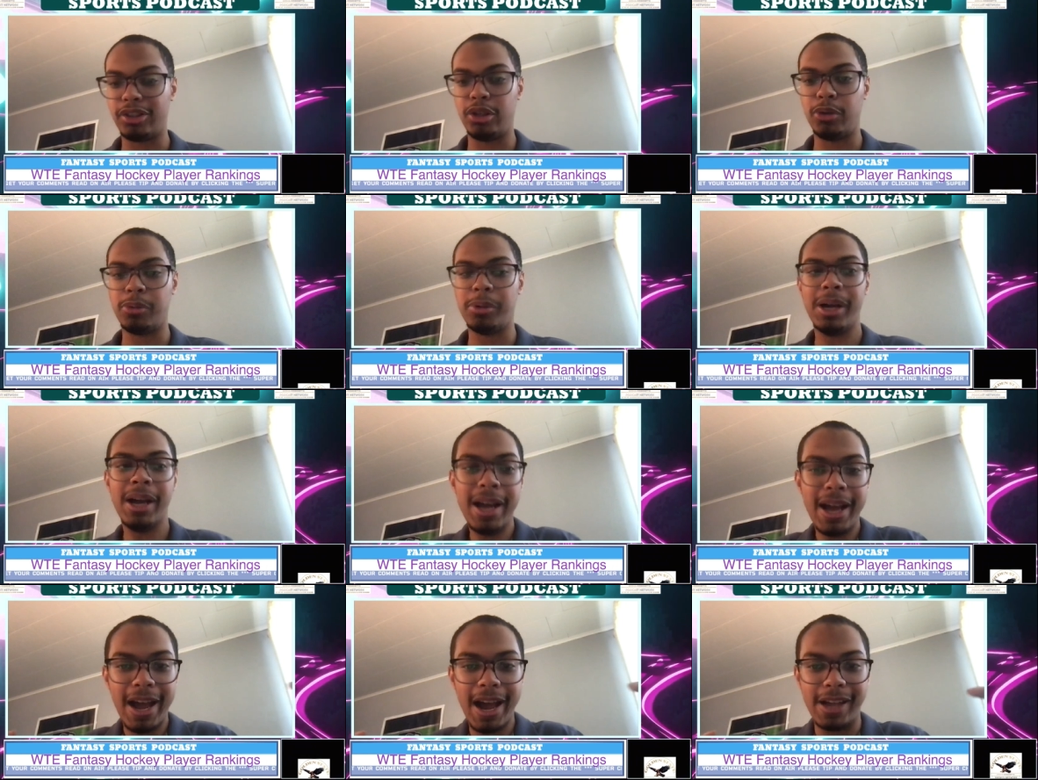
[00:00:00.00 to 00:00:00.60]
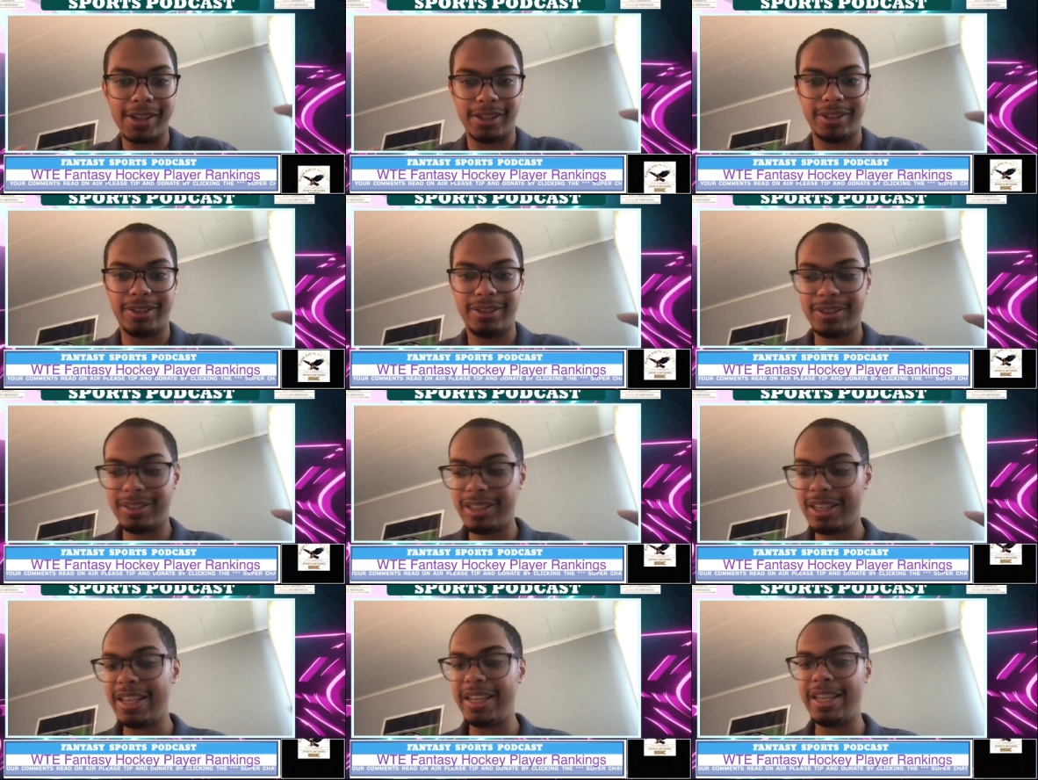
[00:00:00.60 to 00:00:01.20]
you as a
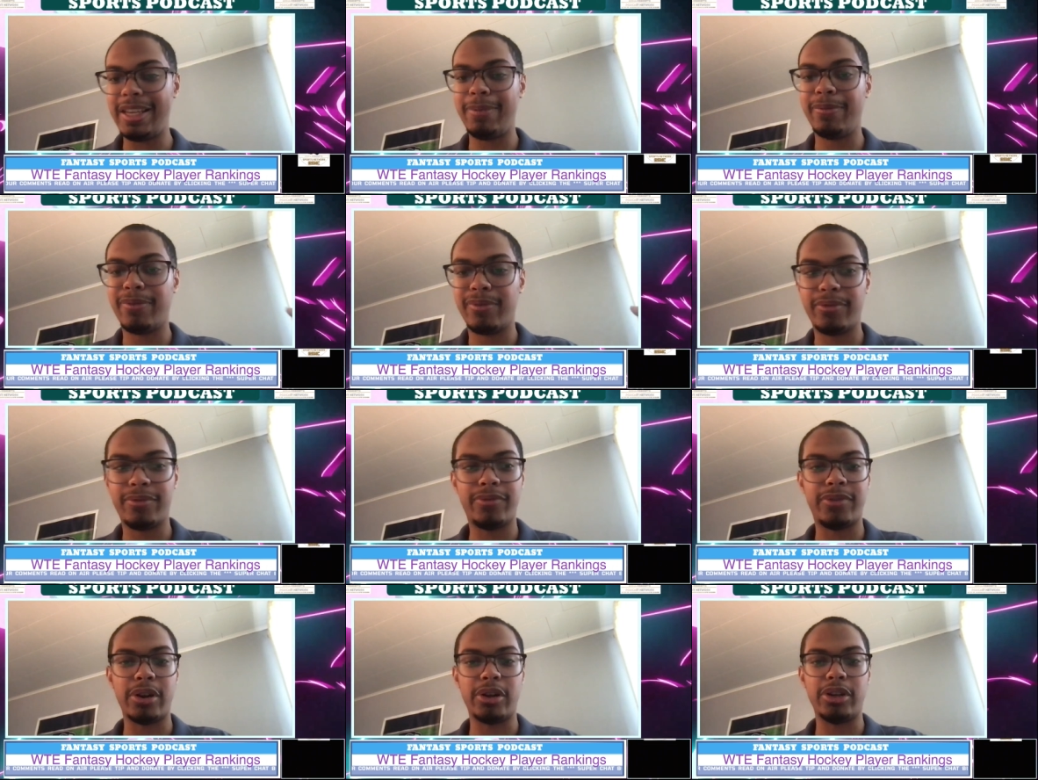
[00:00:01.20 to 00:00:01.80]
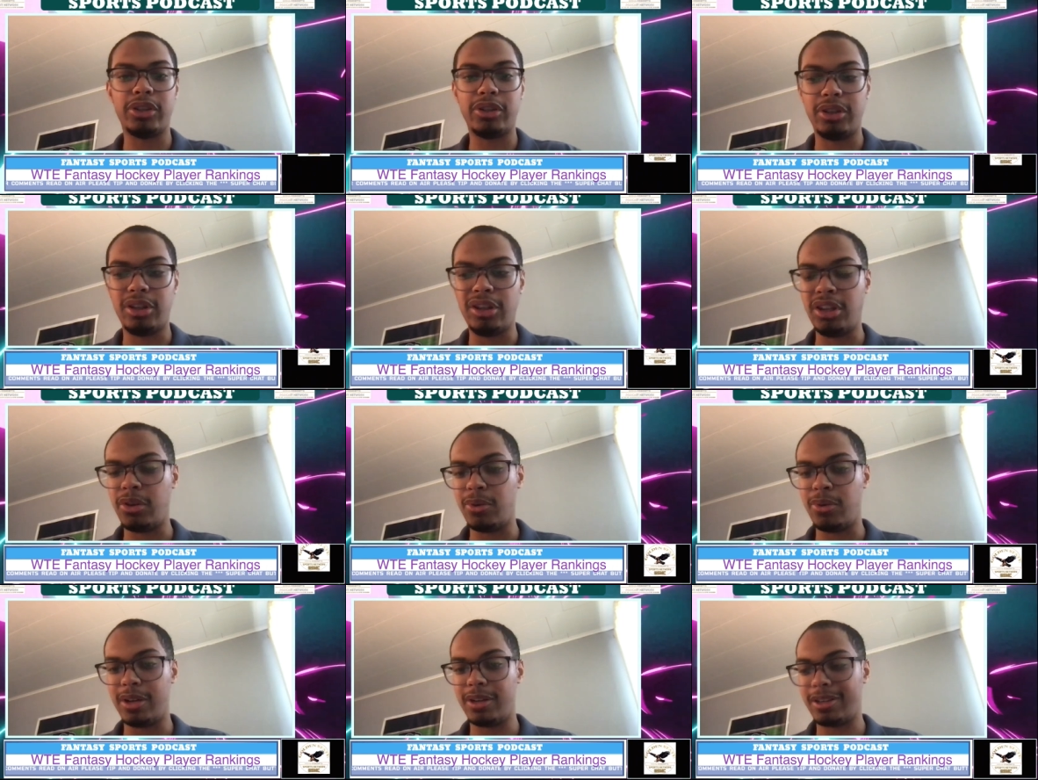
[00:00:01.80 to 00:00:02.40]
team first
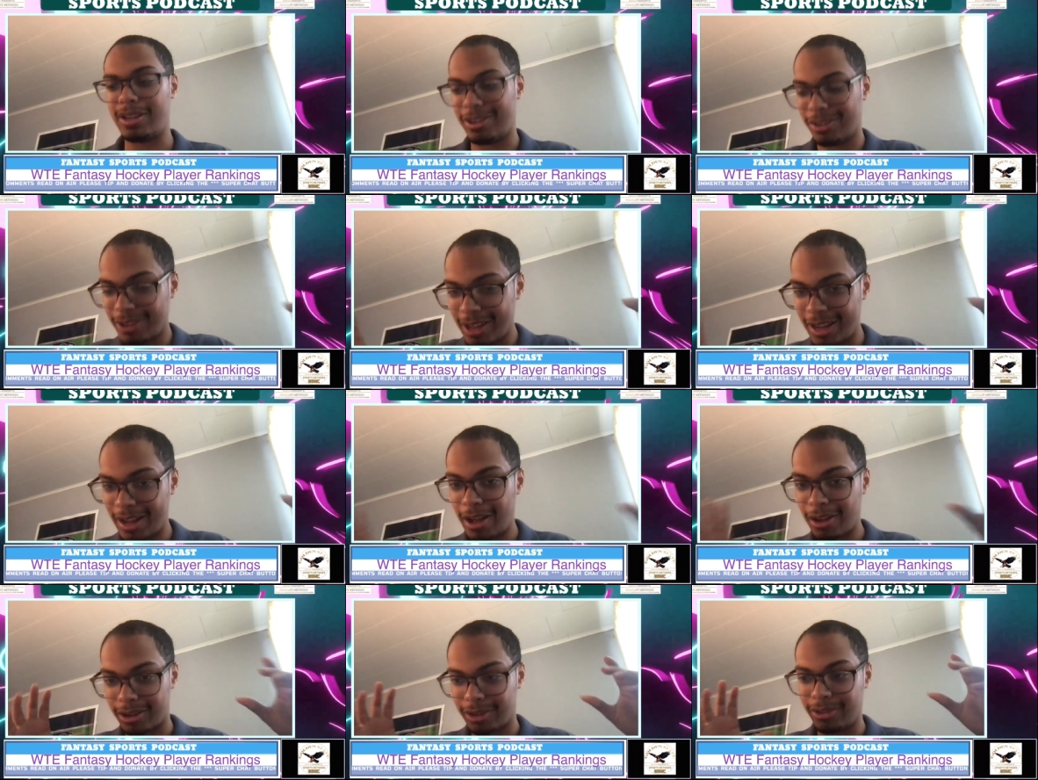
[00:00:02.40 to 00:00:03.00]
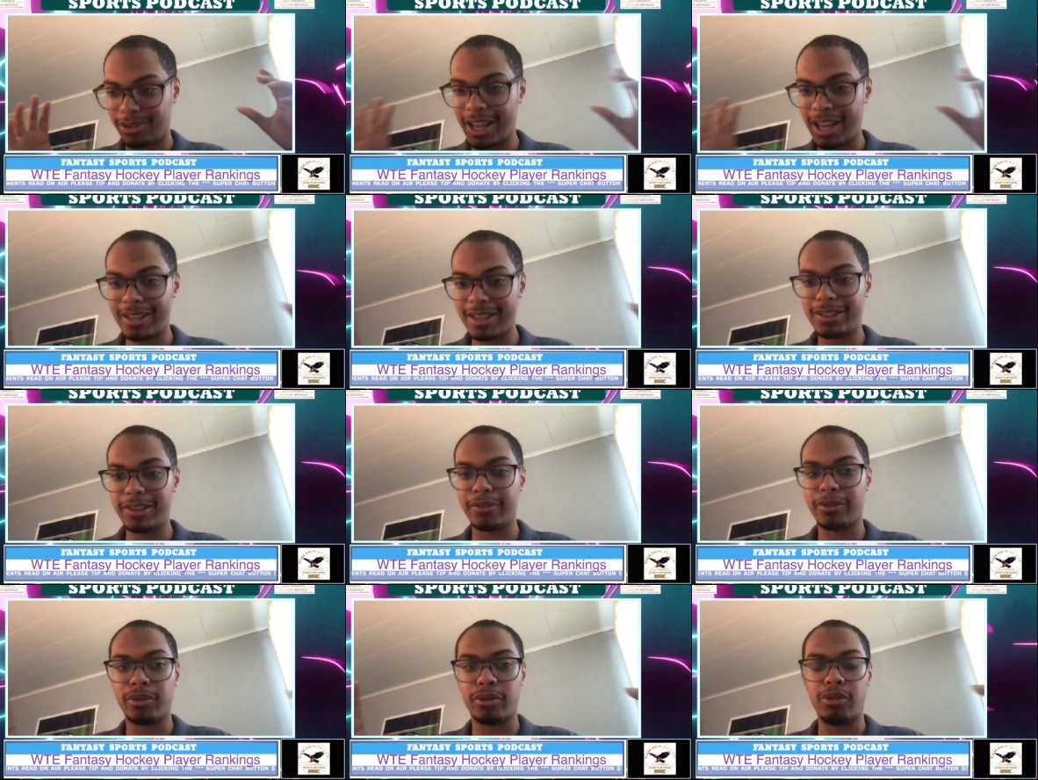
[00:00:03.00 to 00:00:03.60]
unit, a
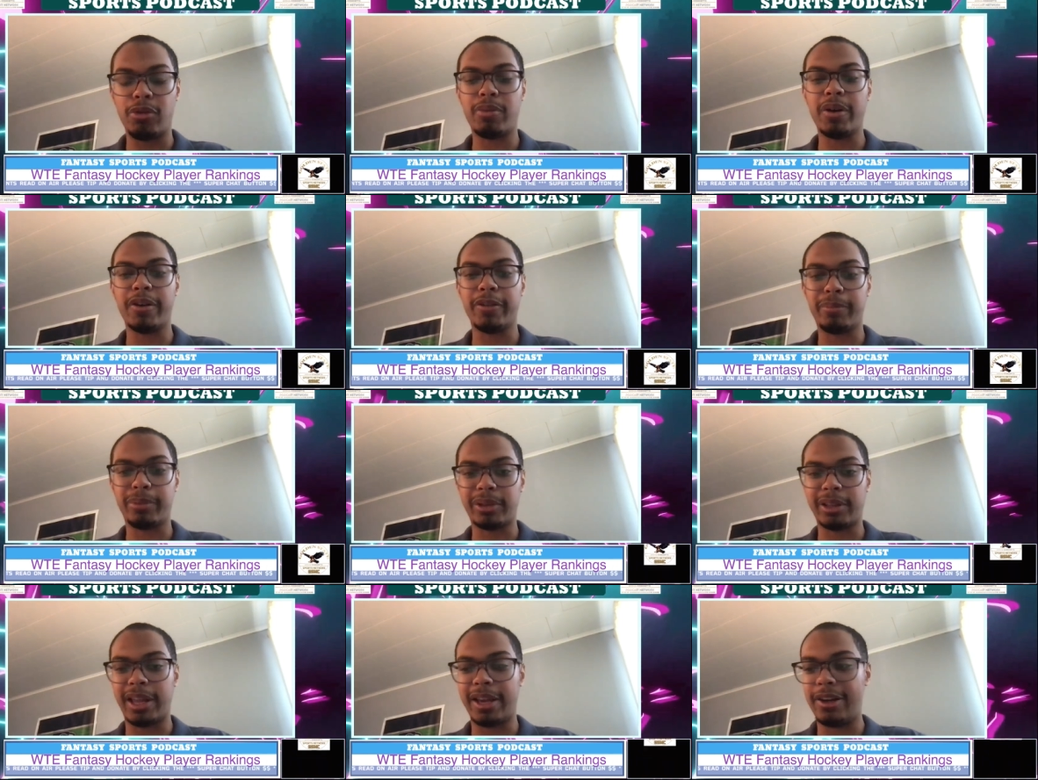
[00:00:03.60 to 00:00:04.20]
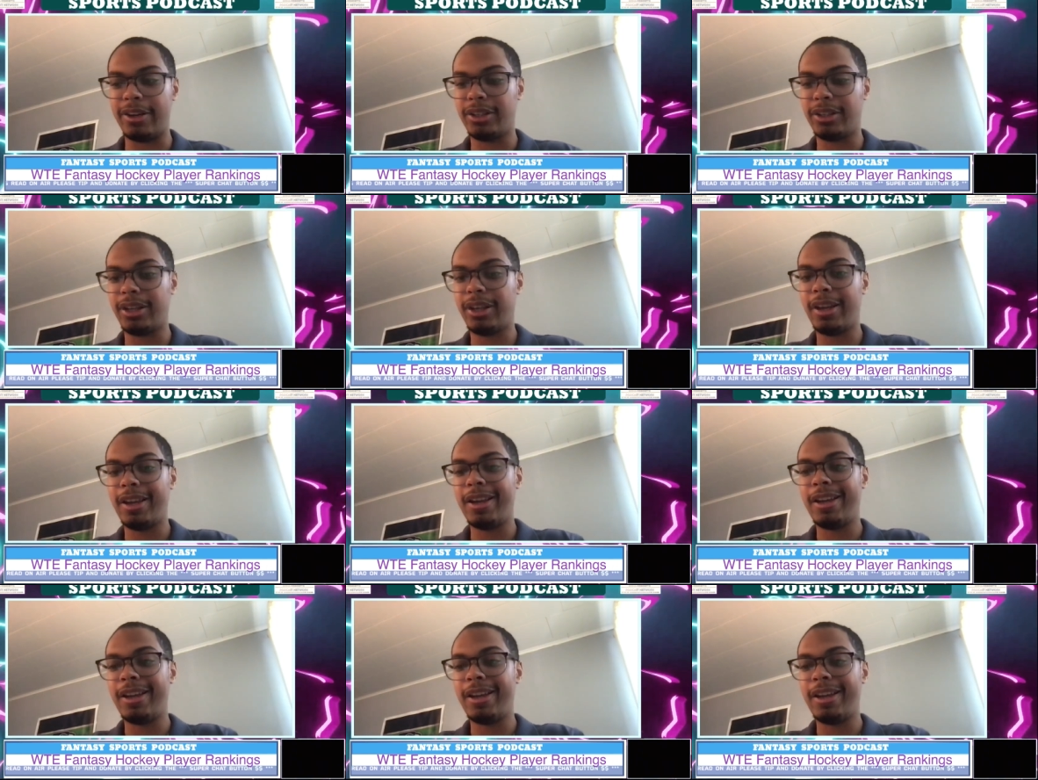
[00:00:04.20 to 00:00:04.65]
collective group of players